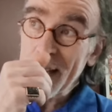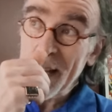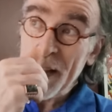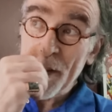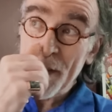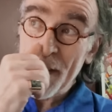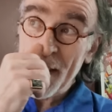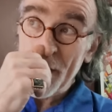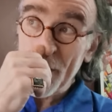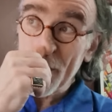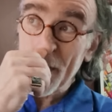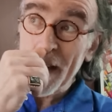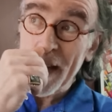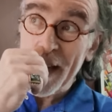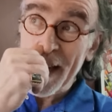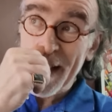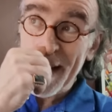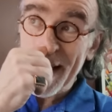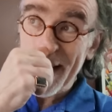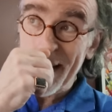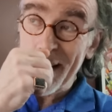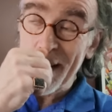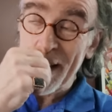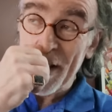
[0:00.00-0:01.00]
I don't think we're
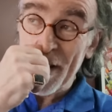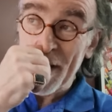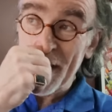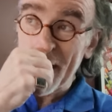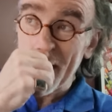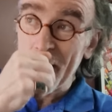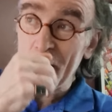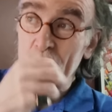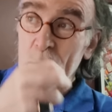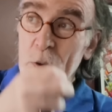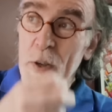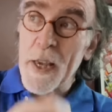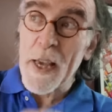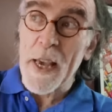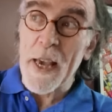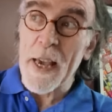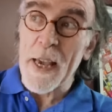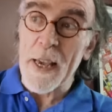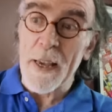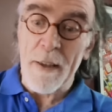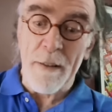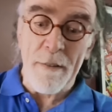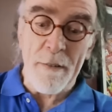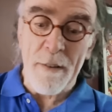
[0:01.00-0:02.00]
going to, you know, in the
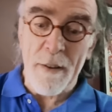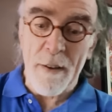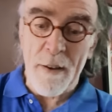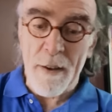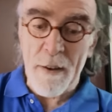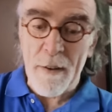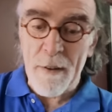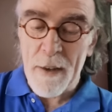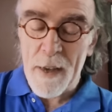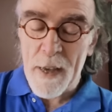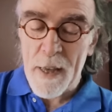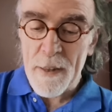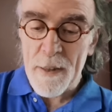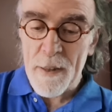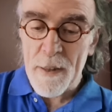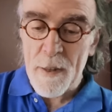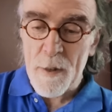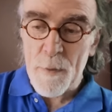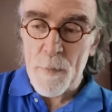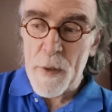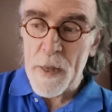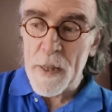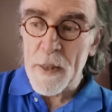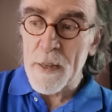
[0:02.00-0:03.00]
UK, I
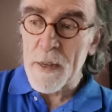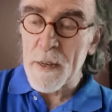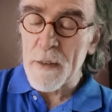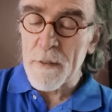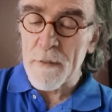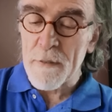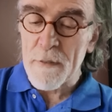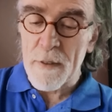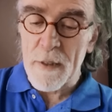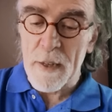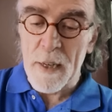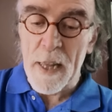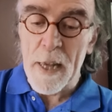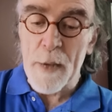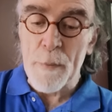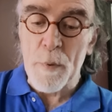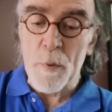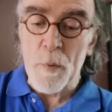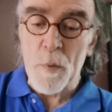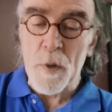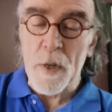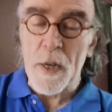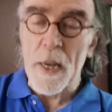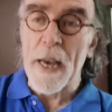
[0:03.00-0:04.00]
suspect
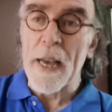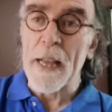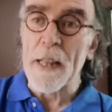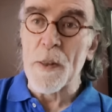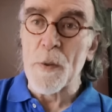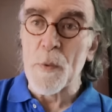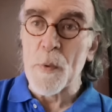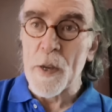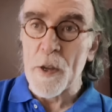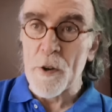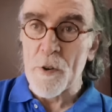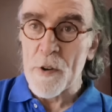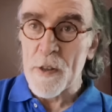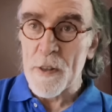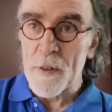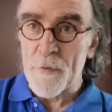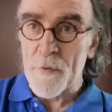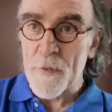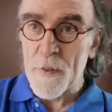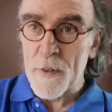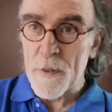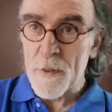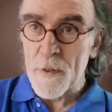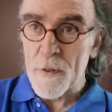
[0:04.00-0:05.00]
Labour would like to
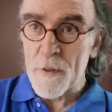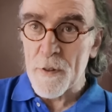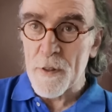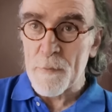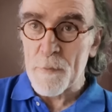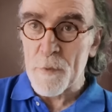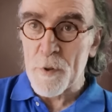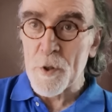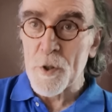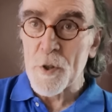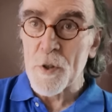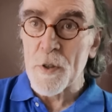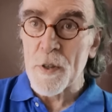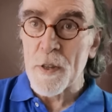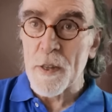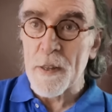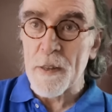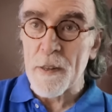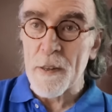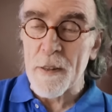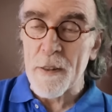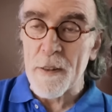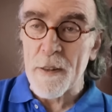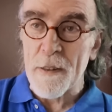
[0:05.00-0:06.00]
increase fiscal. I'm not sure
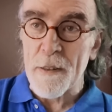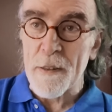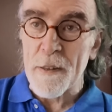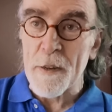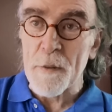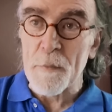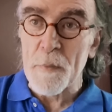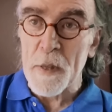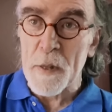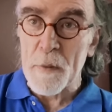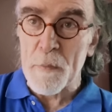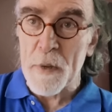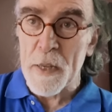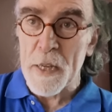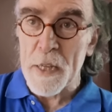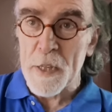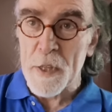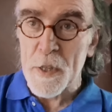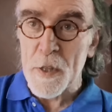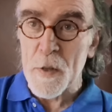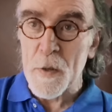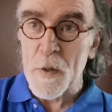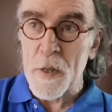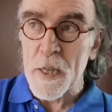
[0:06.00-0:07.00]
there's, there's going to be the money
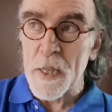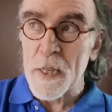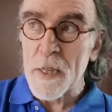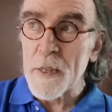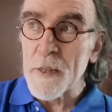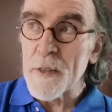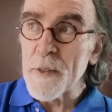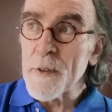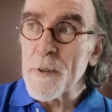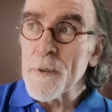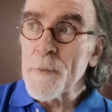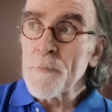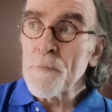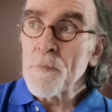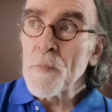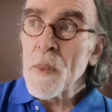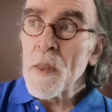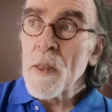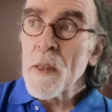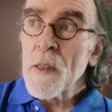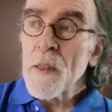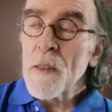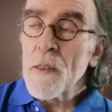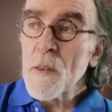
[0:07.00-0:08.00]
to do it.
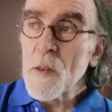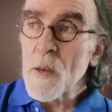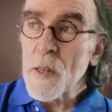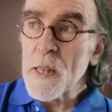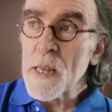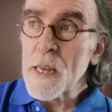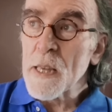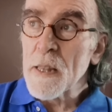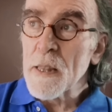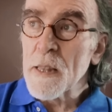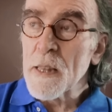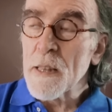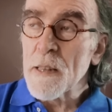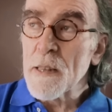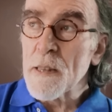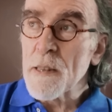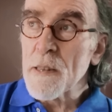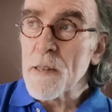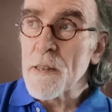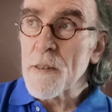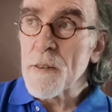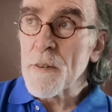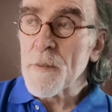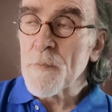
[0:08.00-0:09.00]
So I think
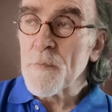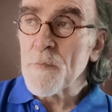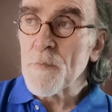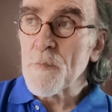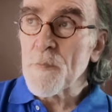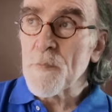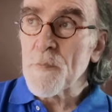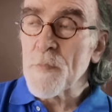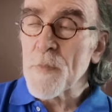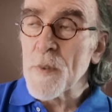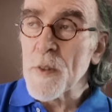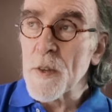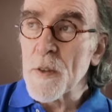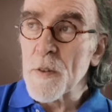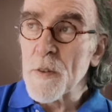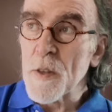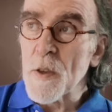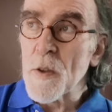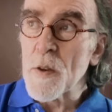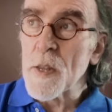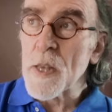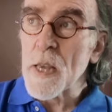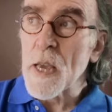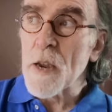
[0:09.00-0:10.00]
this, you know,
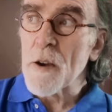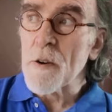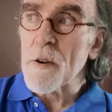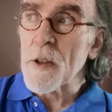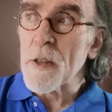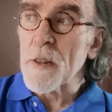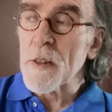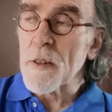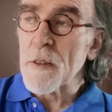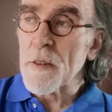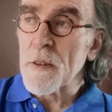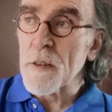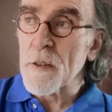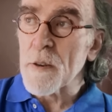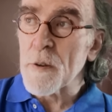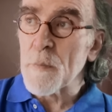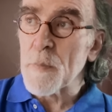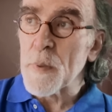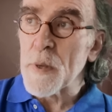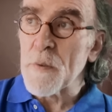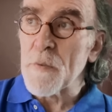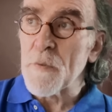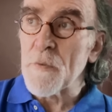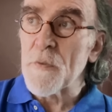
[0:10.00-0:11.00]
the only area that's going
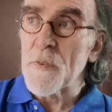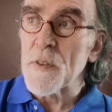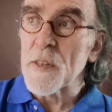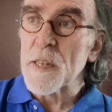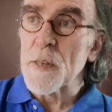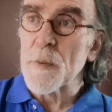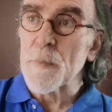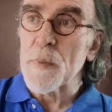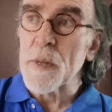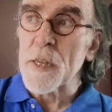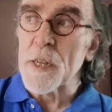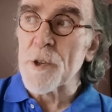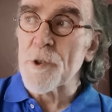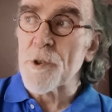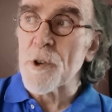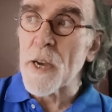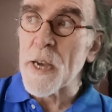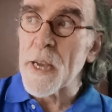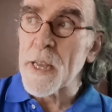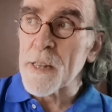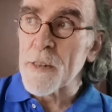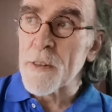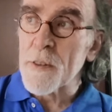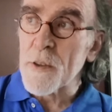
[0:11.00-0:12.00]
to be visibly
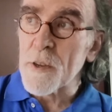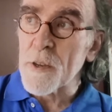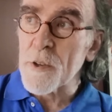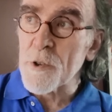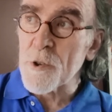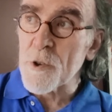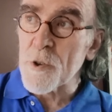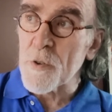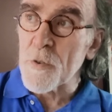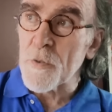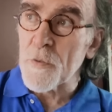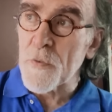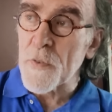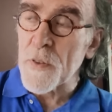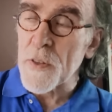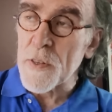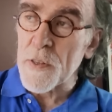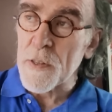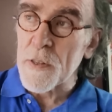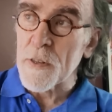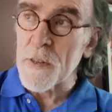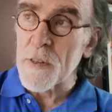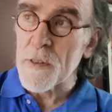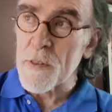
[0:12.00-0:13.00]
trying to control
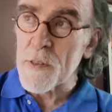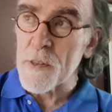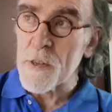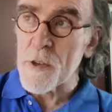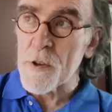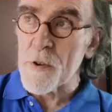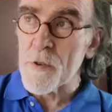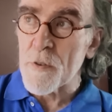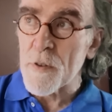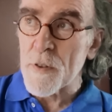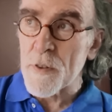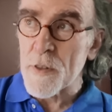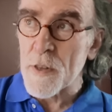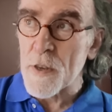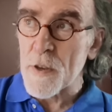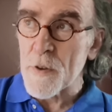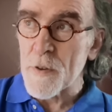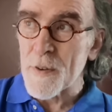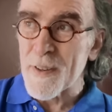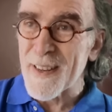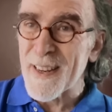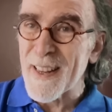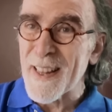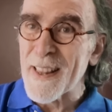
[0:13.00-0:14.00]
fiscal is the
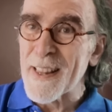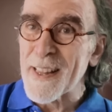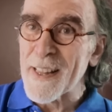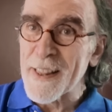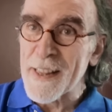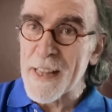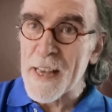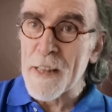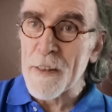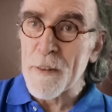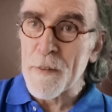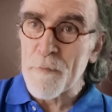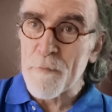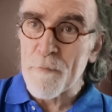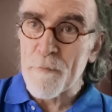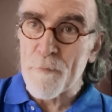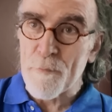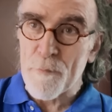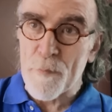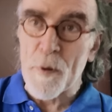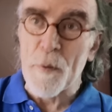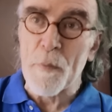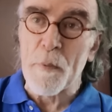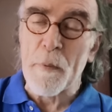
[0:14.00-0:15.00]
Eurozone. And I think that's
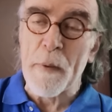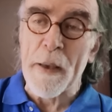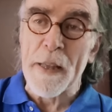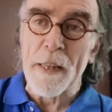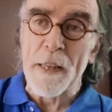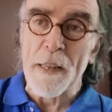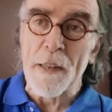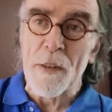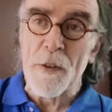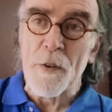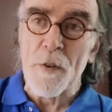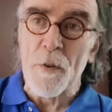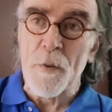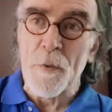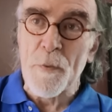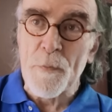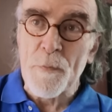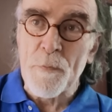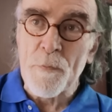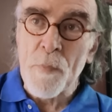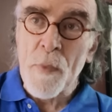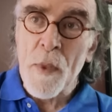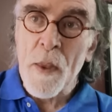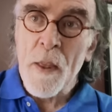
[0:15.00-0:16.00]
problematic too,
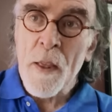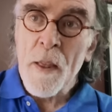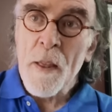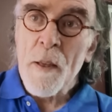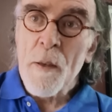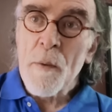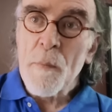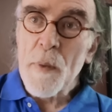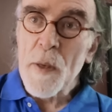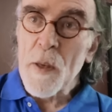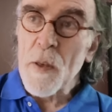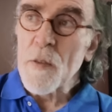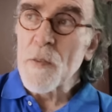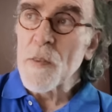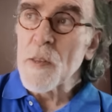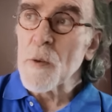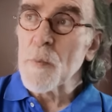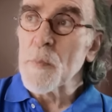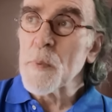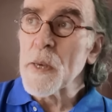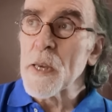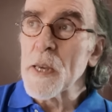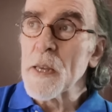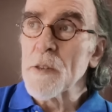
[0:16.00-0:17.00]
because
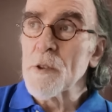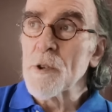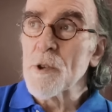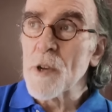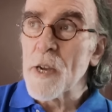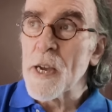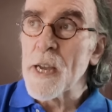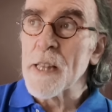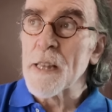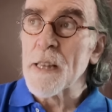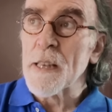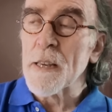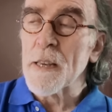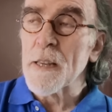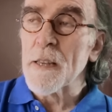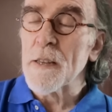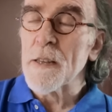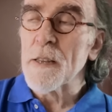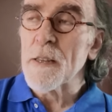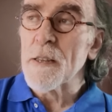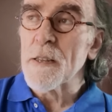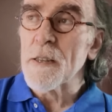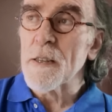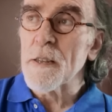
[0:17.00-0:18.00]
they'll be trying to
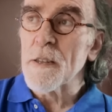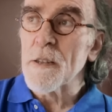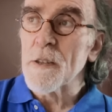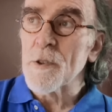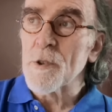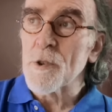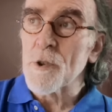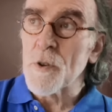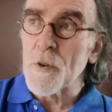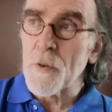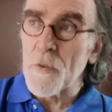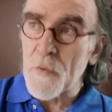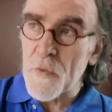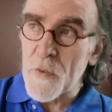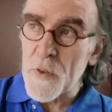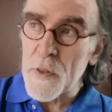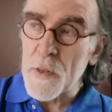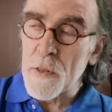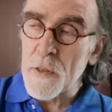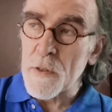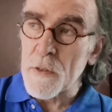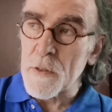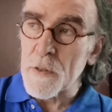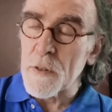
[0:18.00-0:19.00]
control
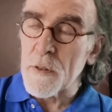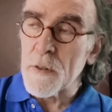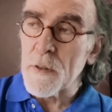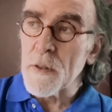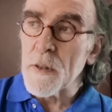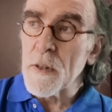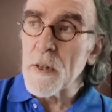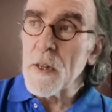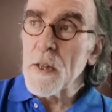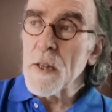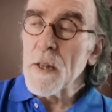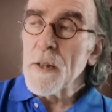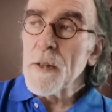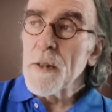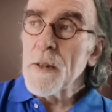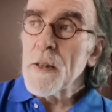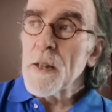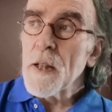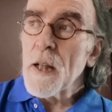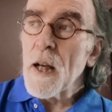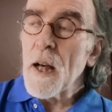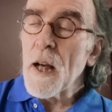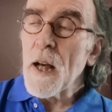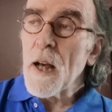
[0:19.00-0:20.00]
fiscal
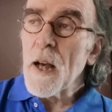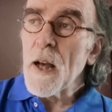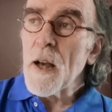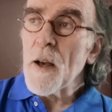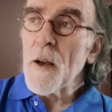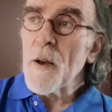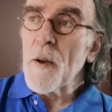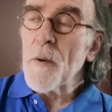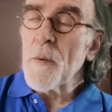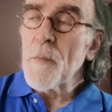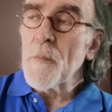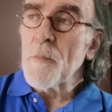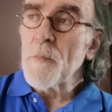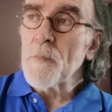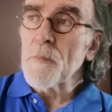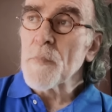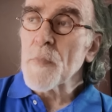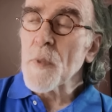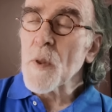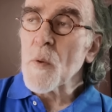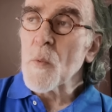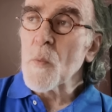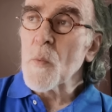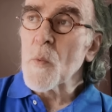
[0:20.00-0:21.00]

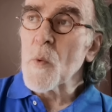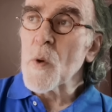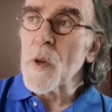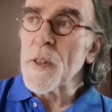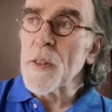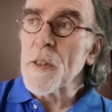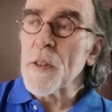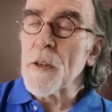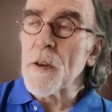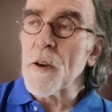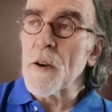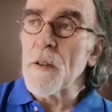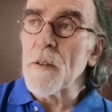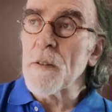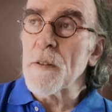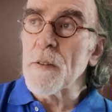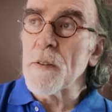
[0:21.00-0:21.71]
um, with,